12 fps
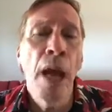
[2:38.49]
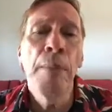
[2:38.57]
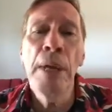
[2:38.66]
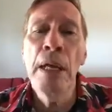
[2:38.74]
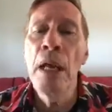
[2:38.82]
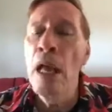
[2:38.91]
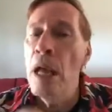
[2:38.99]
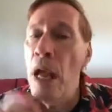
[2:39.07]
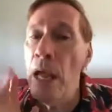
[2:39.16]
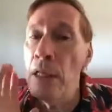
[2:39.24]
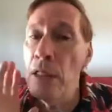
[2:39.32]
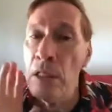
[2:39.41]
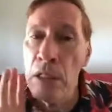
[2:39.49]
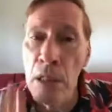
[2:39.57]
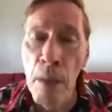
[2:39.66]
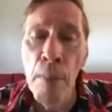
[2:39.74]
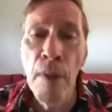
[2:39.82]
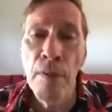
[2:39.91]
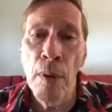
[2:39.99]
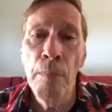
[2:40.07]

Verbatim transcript: I mean, and some of